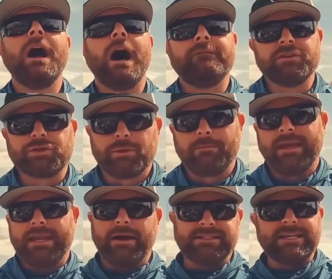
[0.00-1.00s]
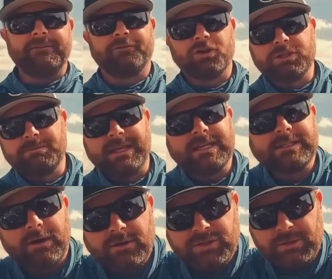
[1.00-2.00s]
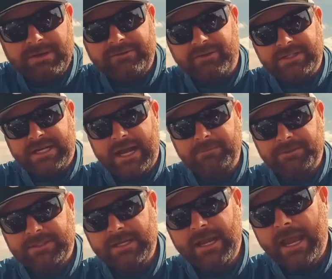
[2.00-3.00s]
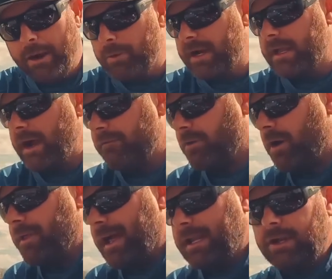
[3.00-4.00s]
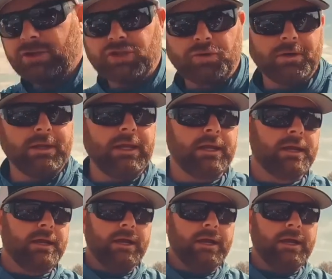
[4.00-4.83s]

of a swim bait. Now I say version because there are so many different types, and we're gonna cover all that here shortly.